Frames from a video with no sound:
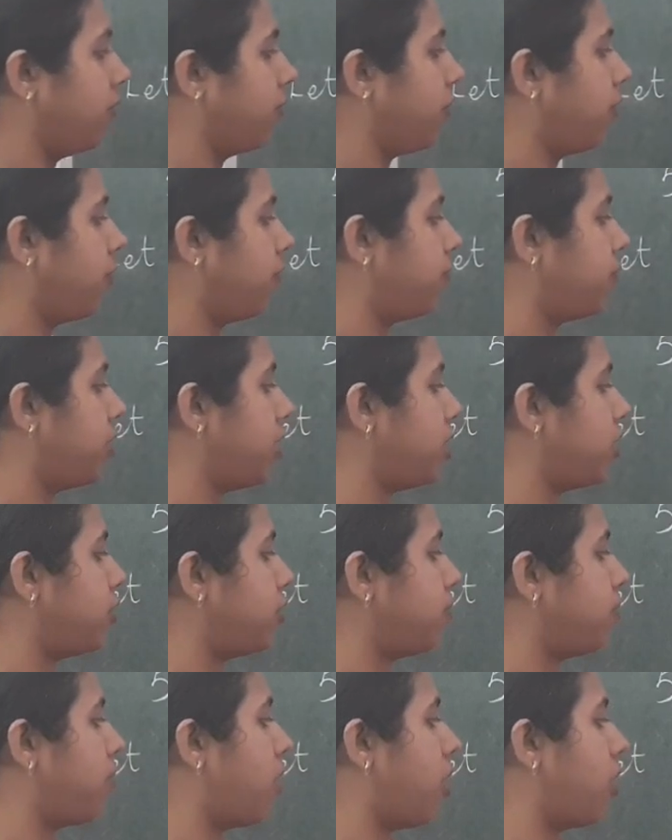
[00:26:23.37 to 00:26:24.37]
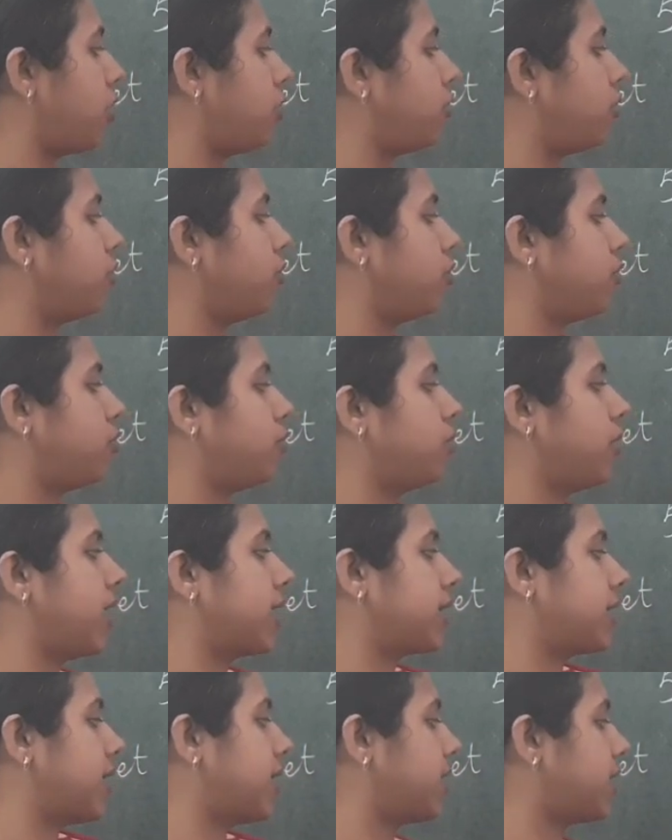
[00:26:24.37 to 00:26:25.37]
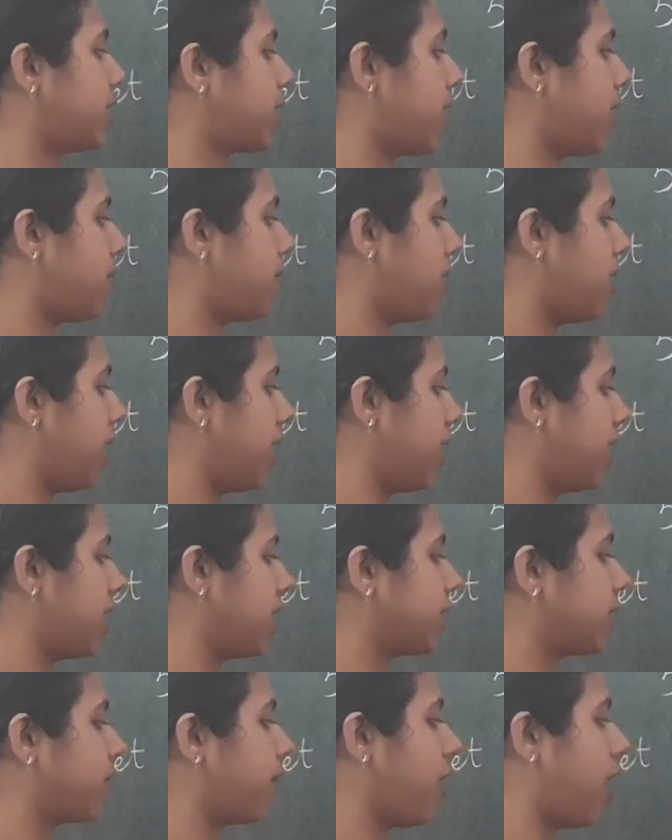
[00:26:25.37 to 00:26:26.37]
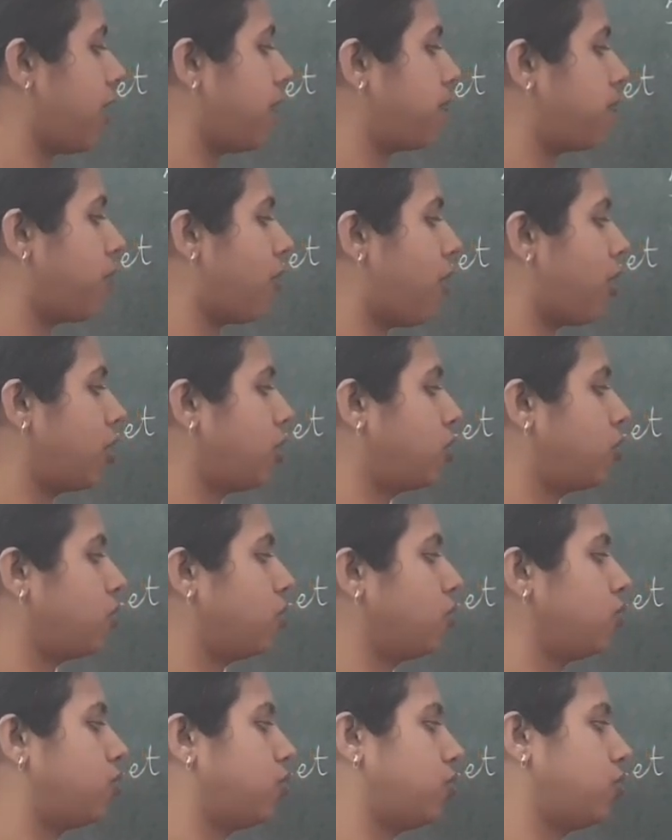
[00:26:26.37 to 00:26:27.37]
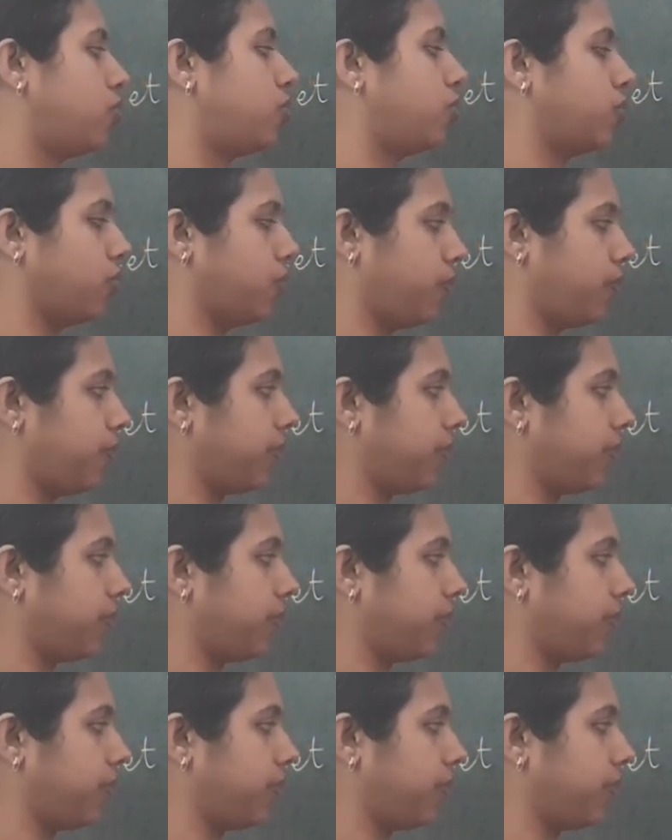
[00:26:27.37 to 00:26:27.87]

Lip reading: 52.22 etc. minus 5.222.